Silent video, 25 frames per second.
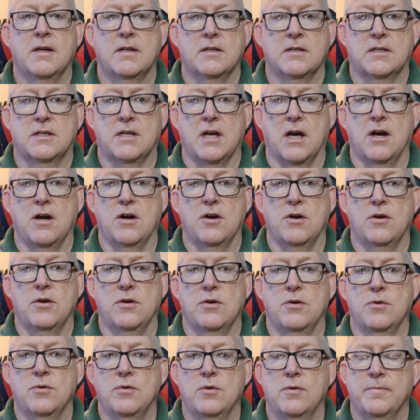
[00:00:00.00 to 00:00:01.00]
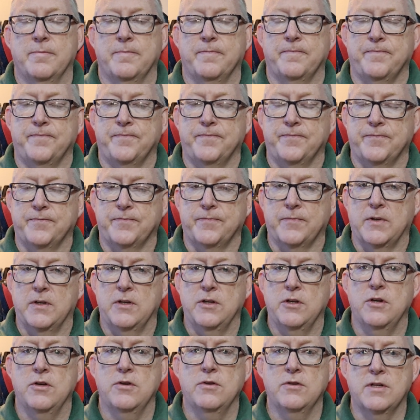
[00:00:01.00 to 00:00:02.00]
So
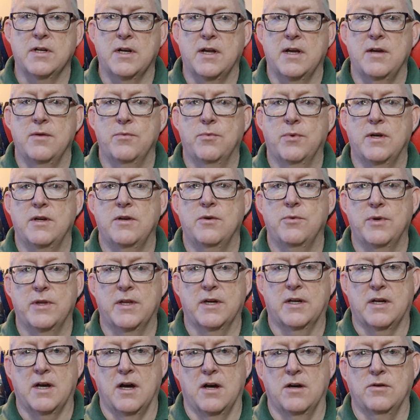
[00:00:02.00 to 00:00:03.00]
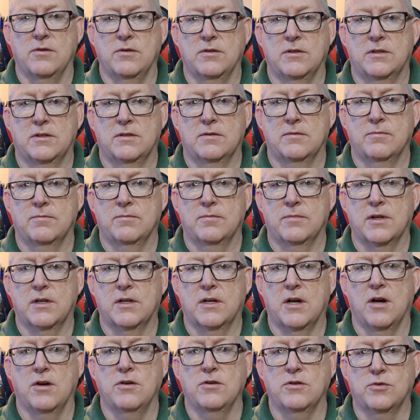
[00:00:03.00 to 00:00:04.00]
usually when you're with a coach, the
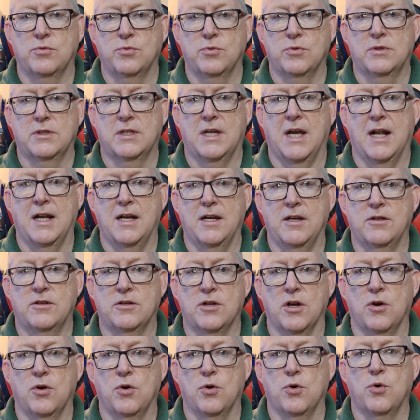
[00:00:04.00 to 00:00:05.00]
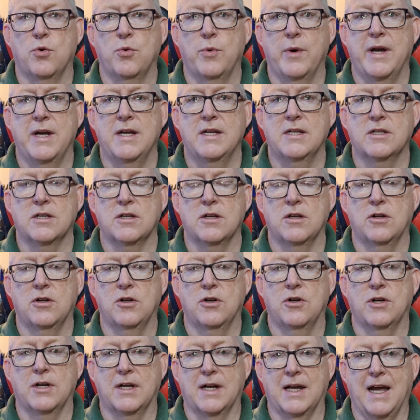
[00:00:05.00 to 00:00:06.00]
coach will tell you to always
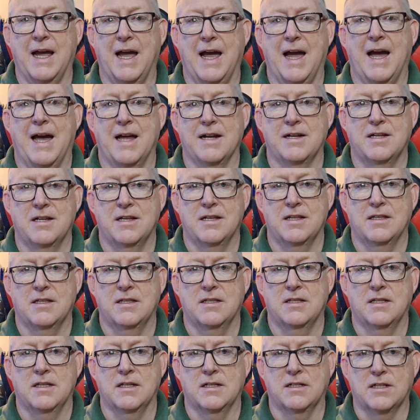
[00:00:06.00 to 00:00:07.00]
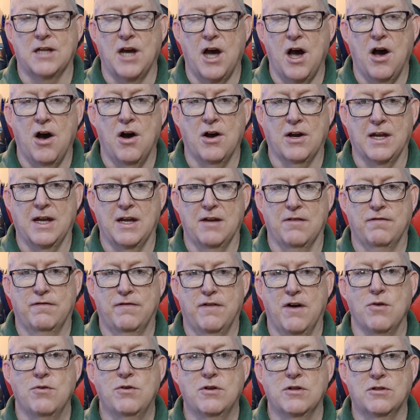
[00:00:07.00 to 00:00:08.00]
look at the target,
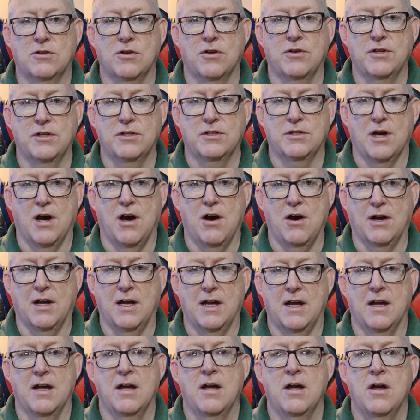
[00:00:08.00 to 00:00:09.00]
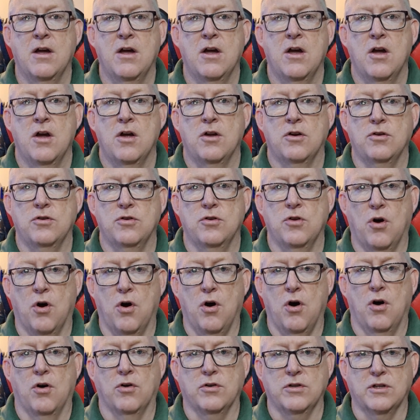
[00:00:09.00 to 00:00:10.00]
focus on the target,
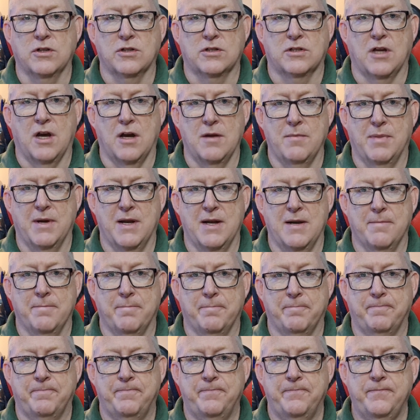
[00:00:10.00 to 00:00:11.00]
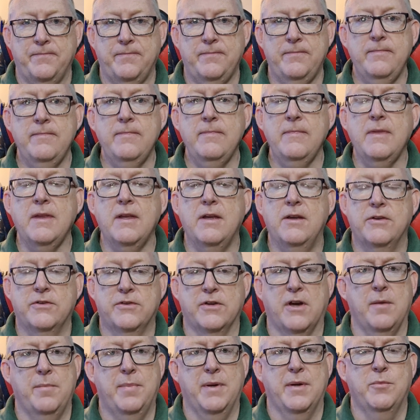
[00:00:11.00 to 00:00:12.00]
not on your sight pin. Your
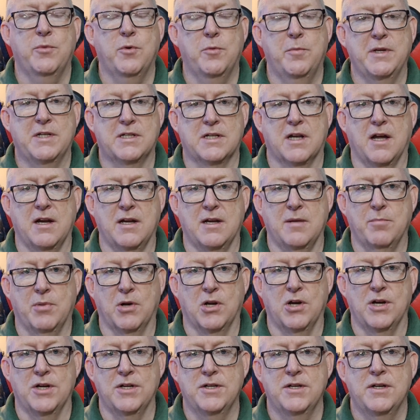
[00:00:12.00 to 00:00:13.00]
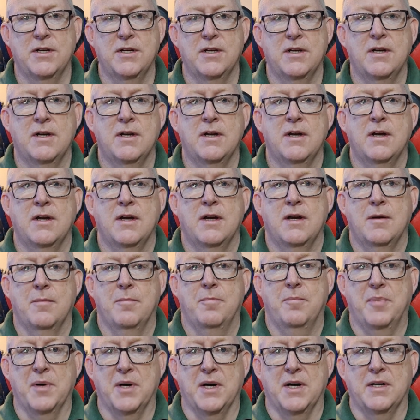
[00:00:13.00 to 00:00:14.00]
sight pin will be slightly blurred,
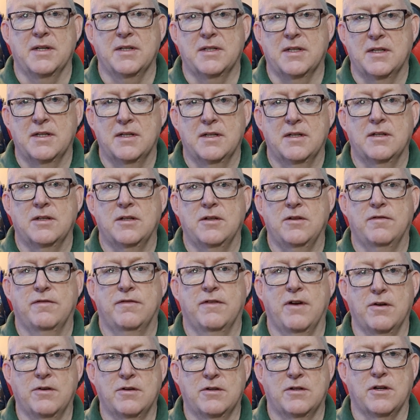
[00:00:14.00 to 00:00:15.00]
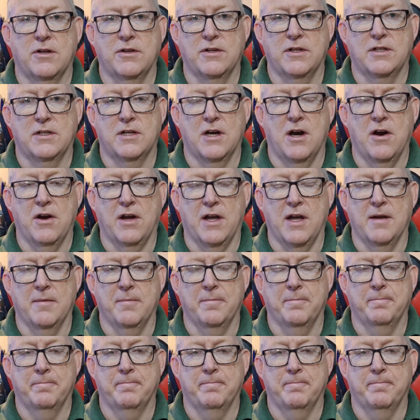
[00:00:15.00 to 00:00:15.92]
but you focus on the target.